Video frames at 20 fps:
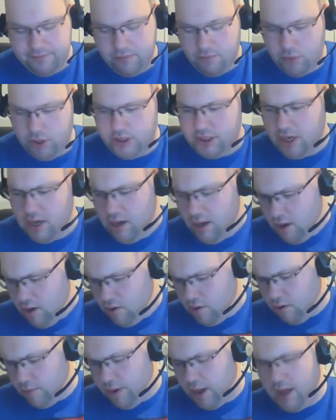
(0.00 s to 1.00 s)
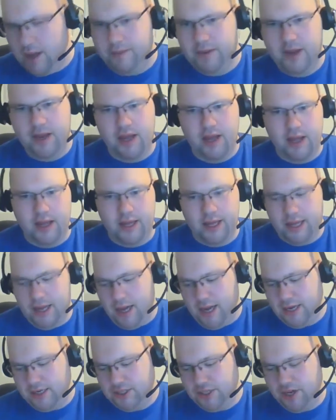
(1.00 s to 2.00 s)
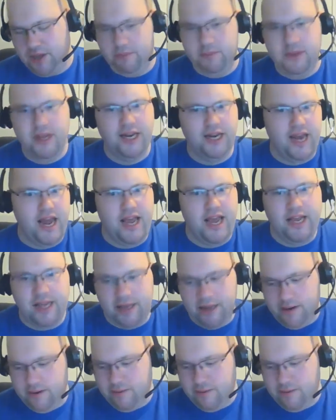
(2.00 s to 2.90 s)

Which will probably be Ashka being naked.